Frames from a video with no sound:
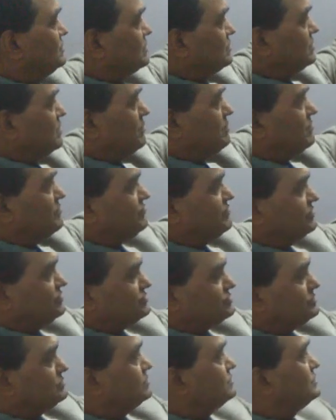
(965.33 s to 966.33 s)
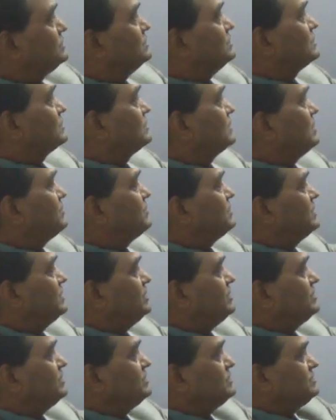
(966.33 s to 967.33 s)
gamma function, gamma
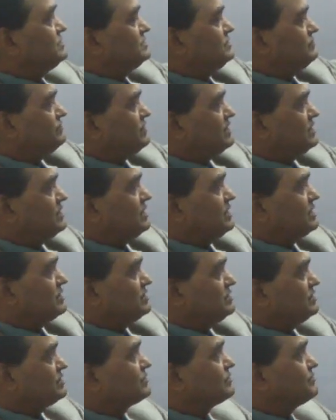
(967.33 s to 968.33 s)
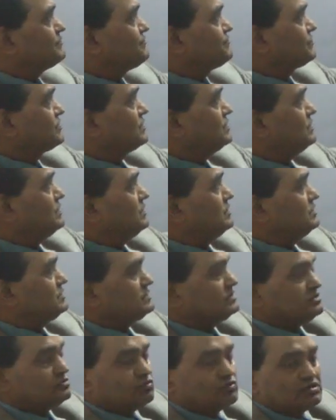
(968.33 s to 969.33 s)
n is defined like this. This
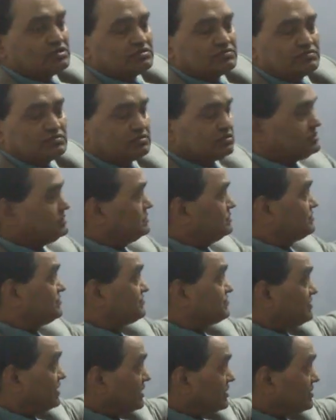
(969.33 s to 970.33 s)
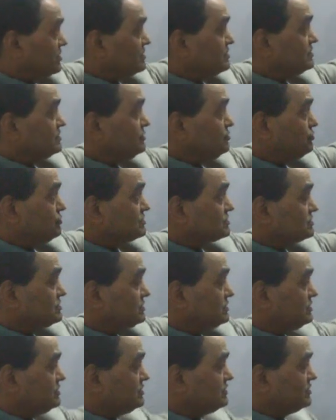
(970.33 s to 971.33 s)
is known as second Euler's
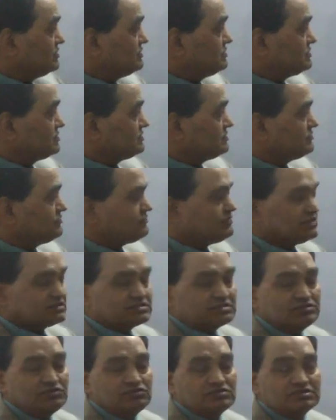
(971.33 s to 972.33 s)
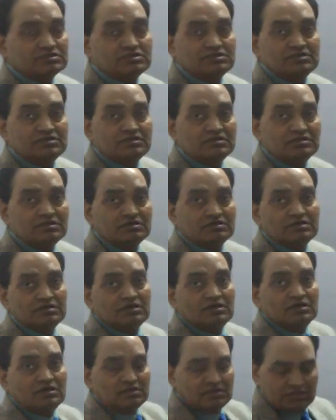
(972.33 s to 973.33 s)
integral. This is first Euler's integral.
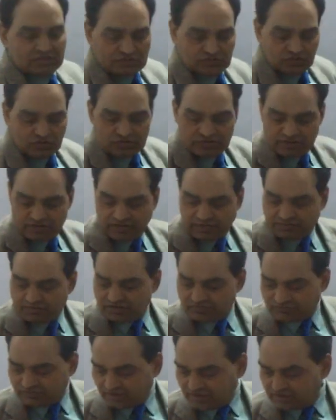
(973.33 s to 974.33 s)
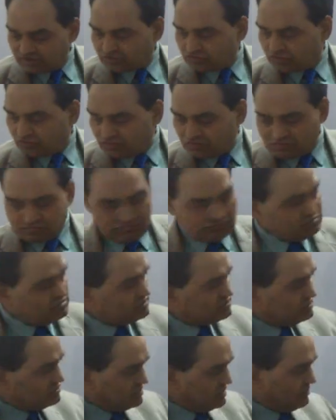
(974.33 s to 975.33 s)
This already I have defined. This
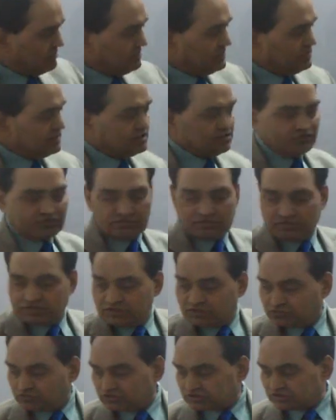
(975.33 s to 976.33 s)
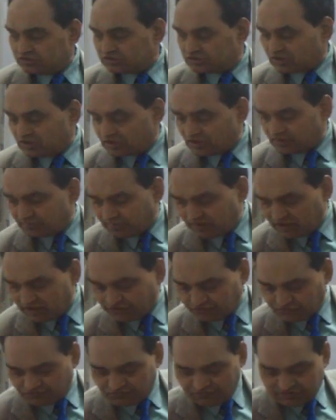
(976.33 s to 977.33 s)
application. These questions are
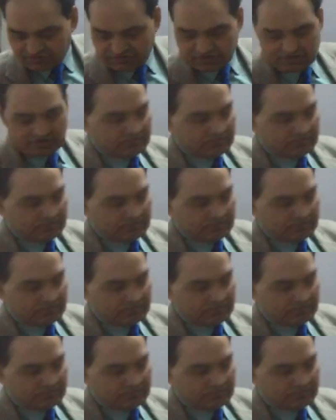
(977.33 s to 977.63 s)
application, further